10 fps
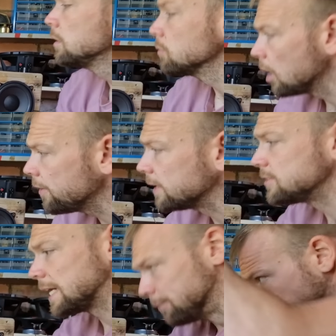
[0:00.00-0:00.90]
Right then,
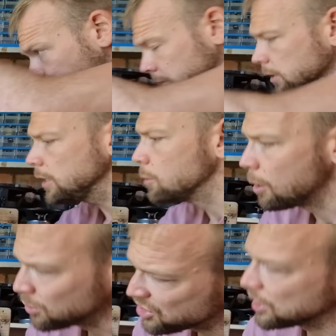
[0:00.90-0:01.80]
Temu, you
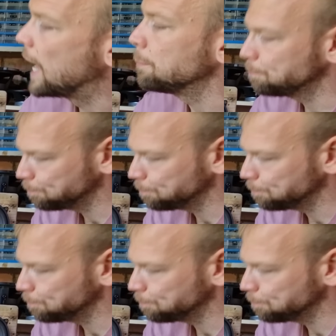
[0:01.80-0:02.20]
old slut.